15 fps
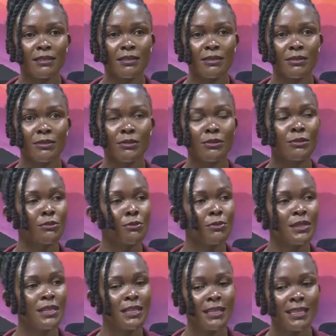you know, to
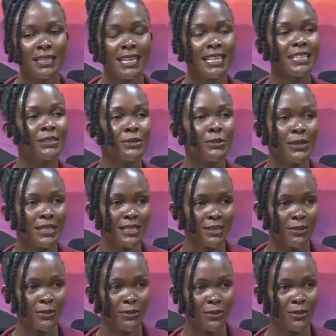be like so and
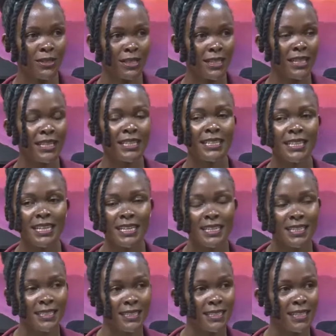so.
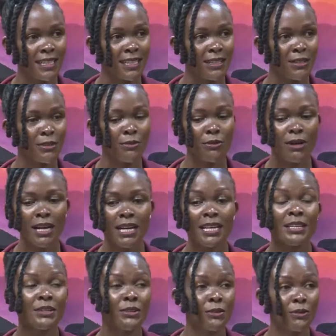Yet you are
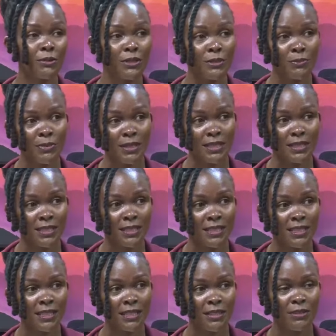in your own space.
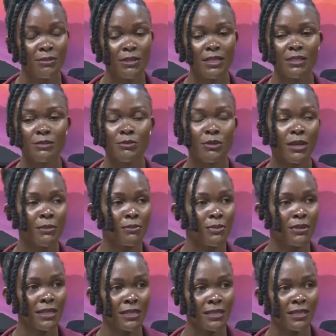You need to
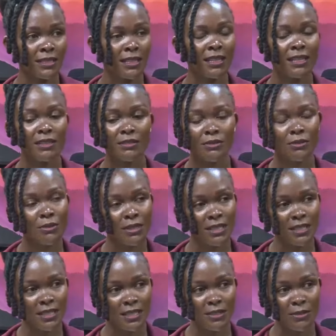embrace
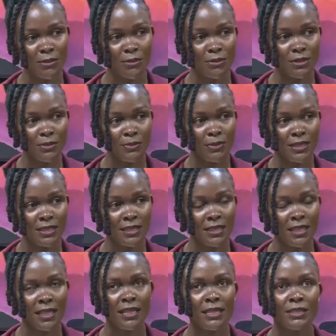growing in your own space.
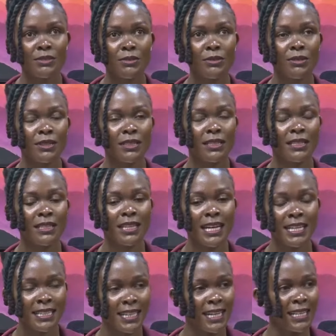So
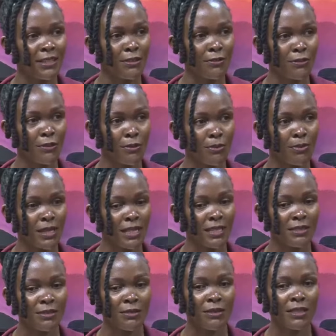that kind of
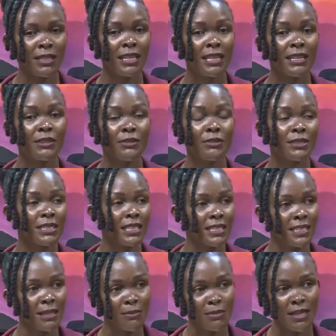comparison, not
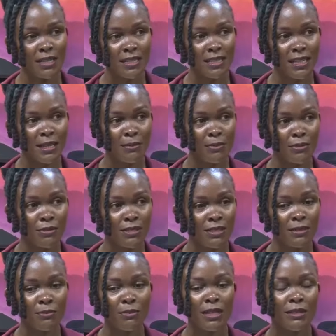just among couples,
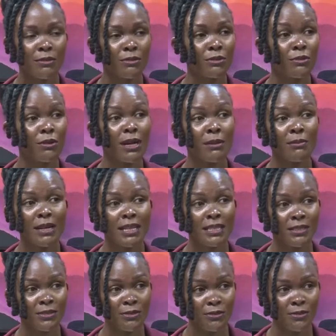but also
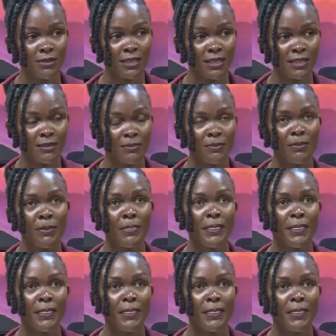among children.